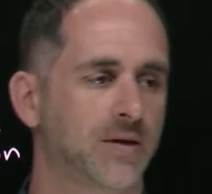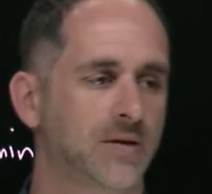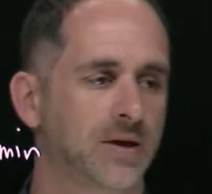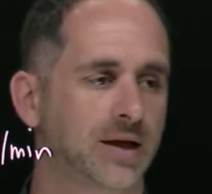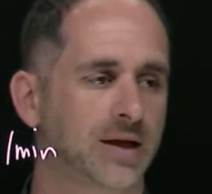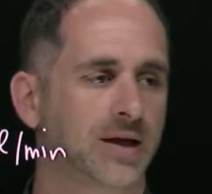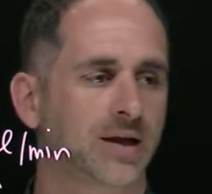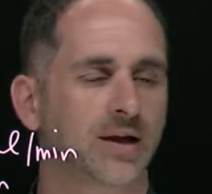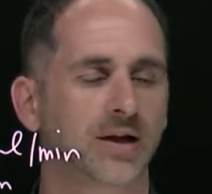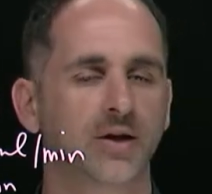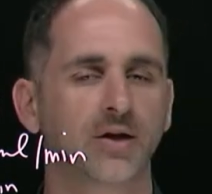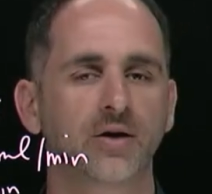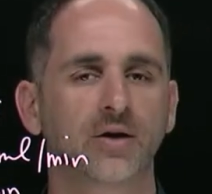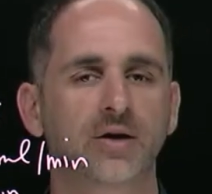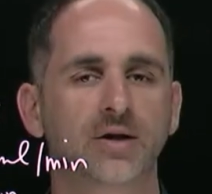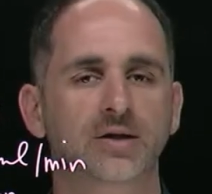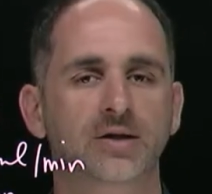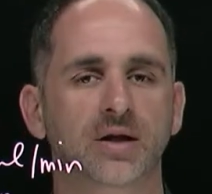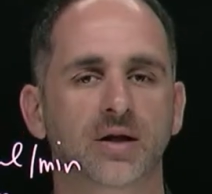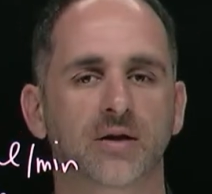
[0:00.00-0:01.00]
the
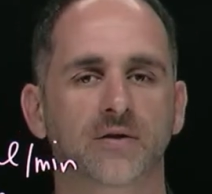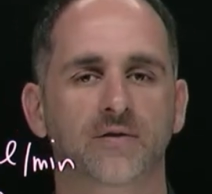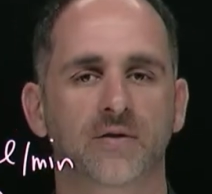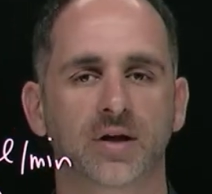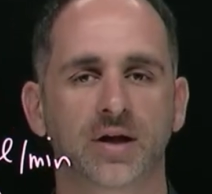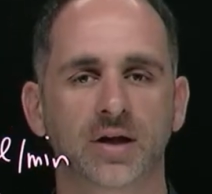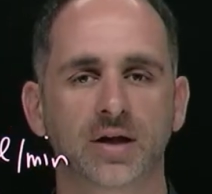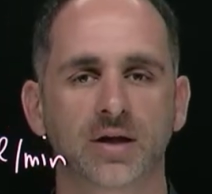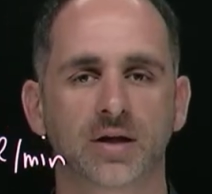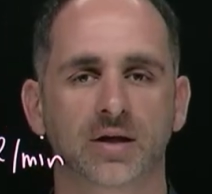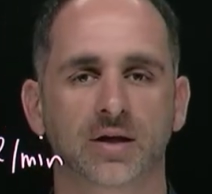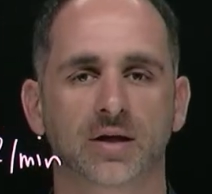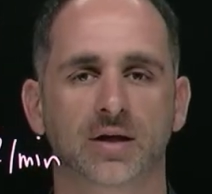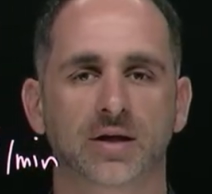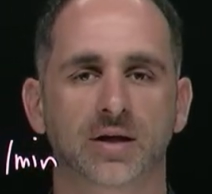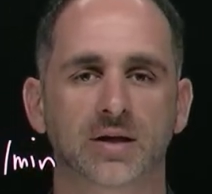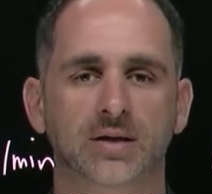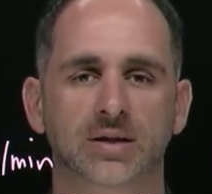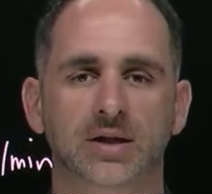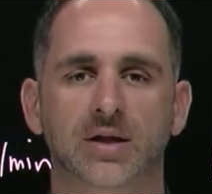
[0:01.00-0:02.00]
clearance of
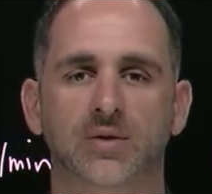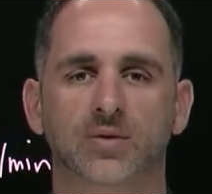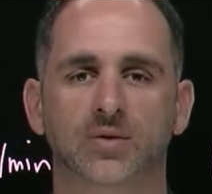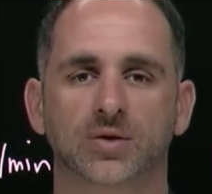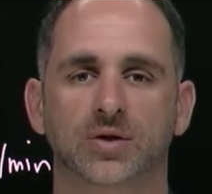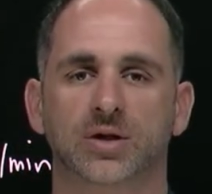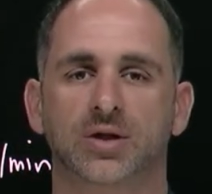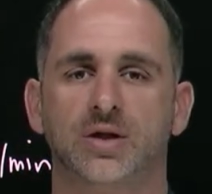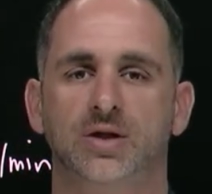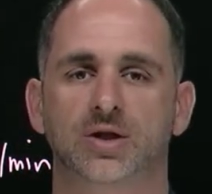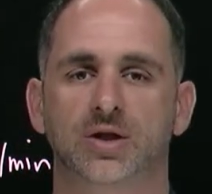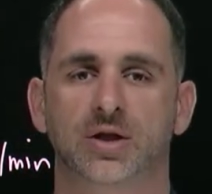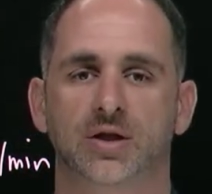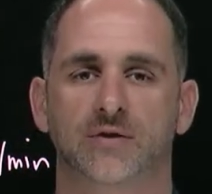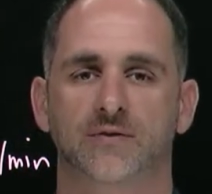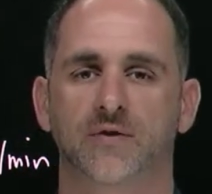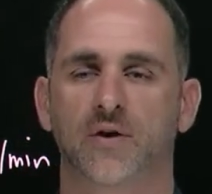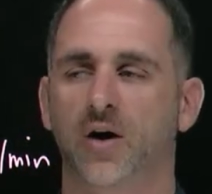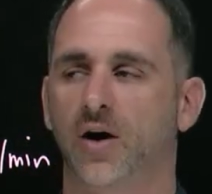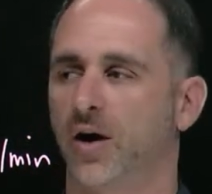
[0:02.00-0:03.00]
inulin is equal to the
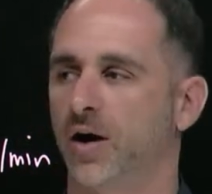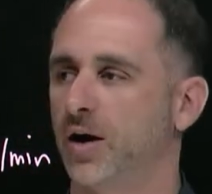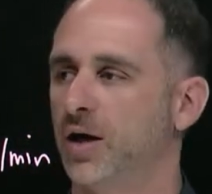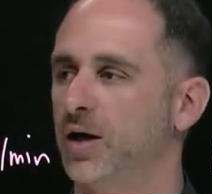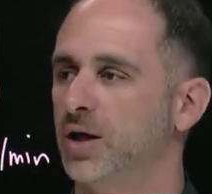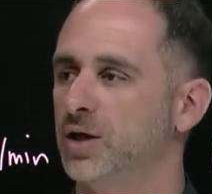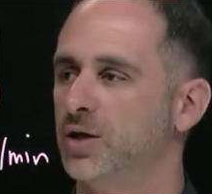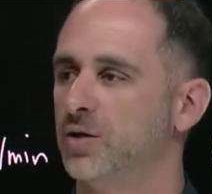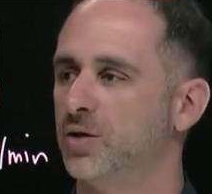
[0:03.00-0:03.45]
GFR.